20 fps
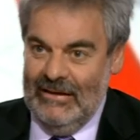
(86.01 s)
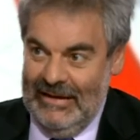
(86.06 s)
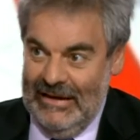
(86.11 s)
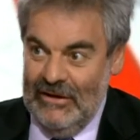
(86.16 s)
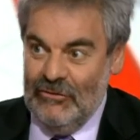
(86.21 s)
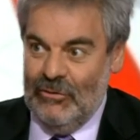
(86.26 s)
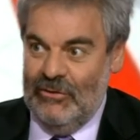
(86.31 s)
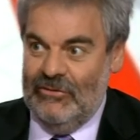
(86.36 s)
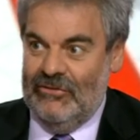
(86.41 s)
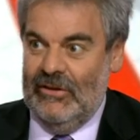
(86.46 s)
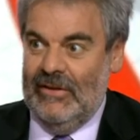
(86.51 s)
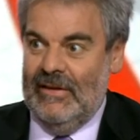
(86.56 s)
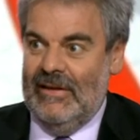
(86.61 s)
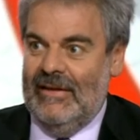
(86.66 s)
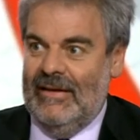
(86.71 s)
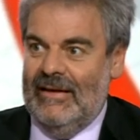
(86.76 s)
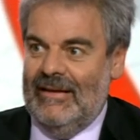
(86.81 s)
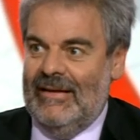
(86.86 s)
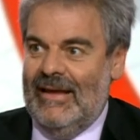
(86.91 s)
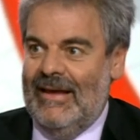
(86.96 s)

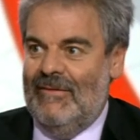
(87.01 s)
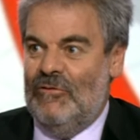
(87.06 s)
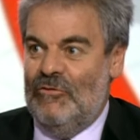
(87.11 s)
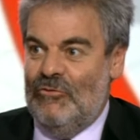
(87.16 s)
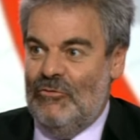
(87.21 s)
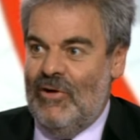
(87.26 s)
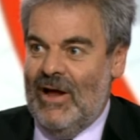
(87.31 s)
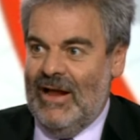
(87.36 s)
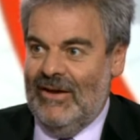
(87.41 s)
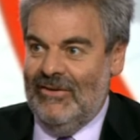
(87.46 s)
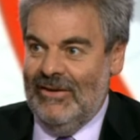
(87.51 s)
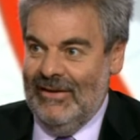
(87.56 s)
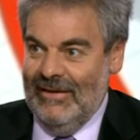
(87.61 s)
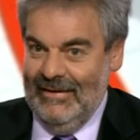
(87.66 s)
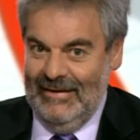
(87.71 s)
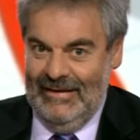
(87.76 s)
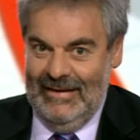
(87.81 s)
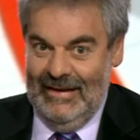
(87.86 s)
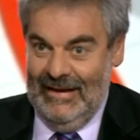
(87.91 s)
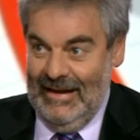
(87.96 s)
Interestingly, Kevin Rudd,
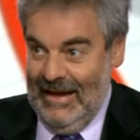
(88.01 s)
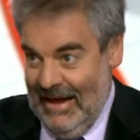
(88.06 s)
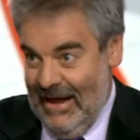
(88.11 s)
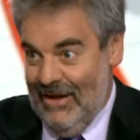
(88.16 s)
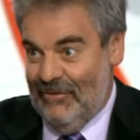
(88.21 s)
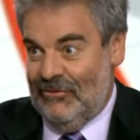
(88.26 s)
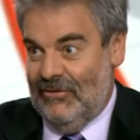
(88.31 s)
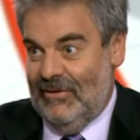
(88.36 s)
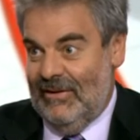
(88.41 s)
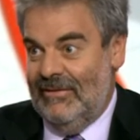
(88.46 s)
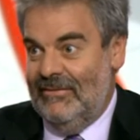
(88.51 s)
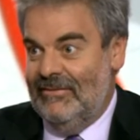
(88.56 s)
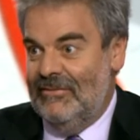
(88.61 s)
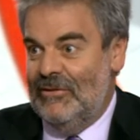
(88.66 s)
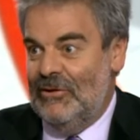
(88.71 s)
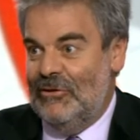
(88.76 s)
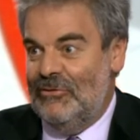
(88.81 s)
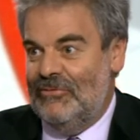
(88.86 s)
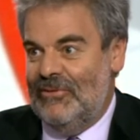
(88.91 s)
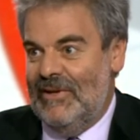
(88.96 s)
after
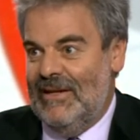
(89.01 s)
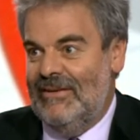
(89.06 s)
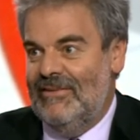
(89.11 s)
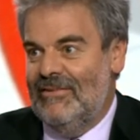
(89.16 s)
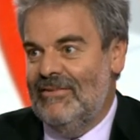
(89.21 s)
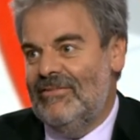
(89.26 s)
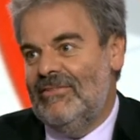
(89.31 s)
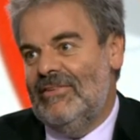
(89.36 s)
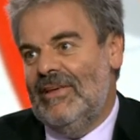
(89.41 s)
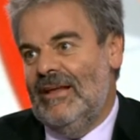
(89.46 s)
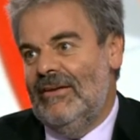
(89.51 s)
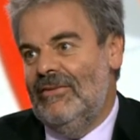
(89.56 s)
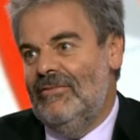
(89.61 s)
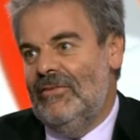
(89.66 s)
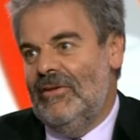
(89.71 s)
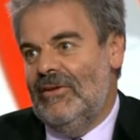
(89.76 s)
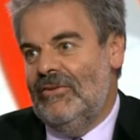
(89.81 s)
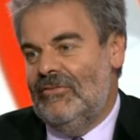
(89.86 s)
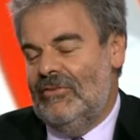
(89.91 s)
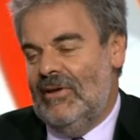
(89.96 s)
the defeat,
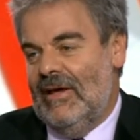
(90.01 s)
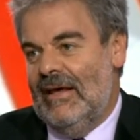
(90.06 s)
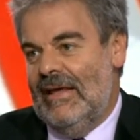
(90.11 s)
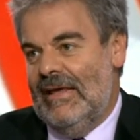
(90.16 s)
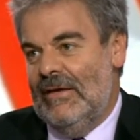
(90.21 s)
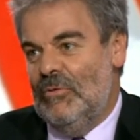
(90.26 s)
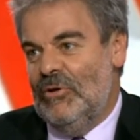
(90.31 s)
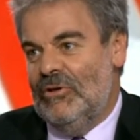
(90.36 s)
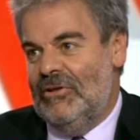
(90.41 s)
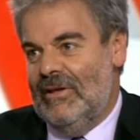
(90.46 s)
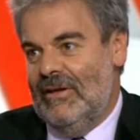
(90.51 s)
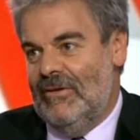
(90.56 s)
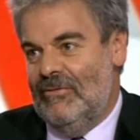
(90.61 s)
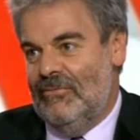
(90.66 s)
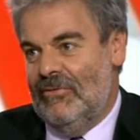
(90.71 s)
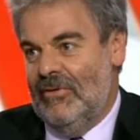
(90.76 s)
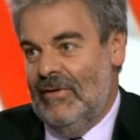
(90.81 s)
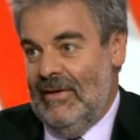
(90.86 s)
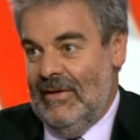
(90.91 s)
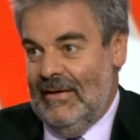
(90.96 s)
said that he would
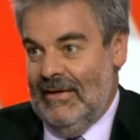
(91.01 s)
give